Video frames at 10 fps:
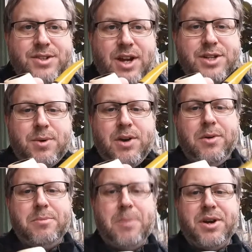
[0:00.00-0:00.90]
I just want to
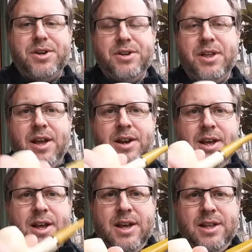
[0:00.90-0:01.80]
remember to do that.
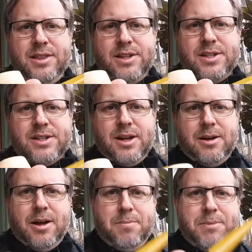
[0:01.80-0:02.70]
This is
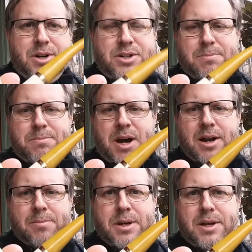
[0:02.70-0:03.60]
a meerschaum pipe,